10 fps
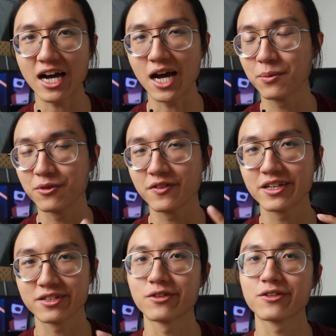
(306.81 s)
iMovie
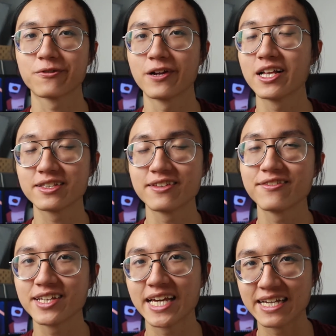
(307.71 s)
is also
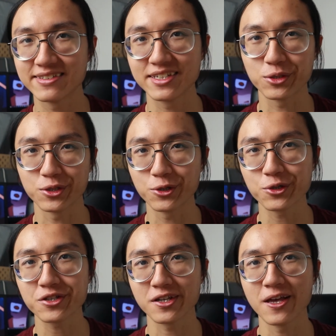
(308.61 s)
relatively easy to
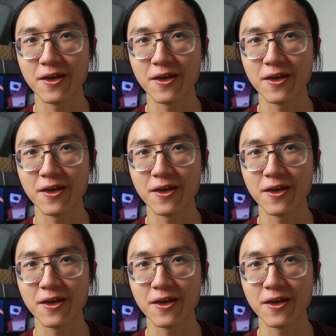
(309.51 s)
use.